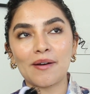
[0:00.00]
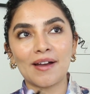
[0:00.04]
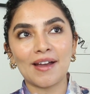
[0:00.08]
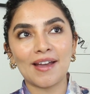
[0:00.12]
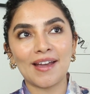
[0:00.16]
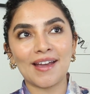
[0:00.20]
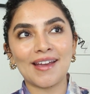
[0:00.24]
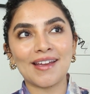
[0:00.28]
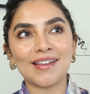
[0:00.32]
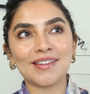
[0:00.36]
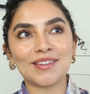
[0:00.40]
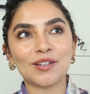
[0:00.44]

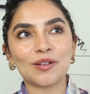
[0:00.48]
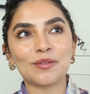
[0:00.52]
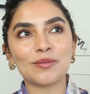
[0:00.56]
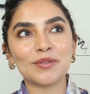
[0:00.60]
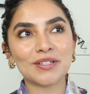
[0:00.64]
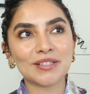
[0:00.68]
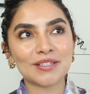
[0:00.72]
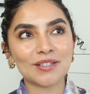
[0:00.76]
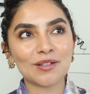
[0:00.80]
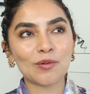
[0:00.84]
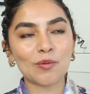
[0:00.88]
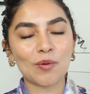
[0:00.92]
and the
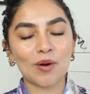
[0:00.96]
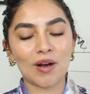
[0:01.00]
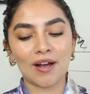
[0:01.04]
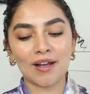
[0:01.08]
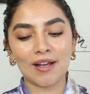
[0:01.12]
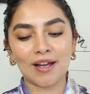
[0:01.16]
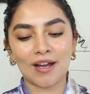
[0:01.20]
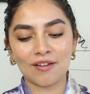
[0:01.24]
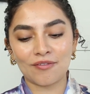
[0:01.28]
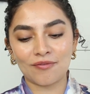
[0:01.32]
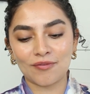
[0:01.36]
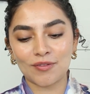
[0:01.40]
reason why
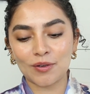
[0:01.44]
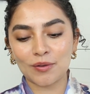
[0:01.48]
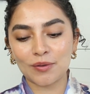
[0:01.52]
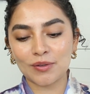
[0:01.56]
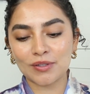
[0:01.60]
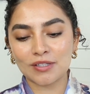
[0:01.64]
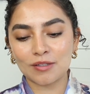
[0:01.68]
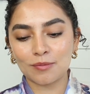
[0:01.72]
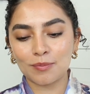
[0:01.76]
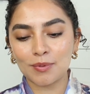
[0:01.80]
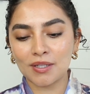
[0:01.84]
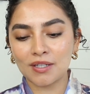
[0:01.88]
I feel
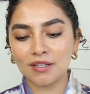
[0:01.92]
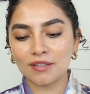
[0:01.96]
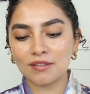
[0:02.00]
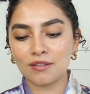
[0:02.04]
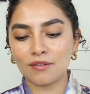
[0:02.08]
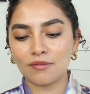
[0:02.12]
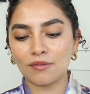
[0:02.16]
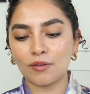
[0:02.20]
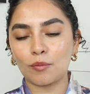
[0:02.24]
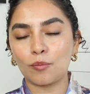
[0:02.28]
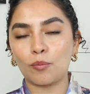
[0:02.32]
it's because of the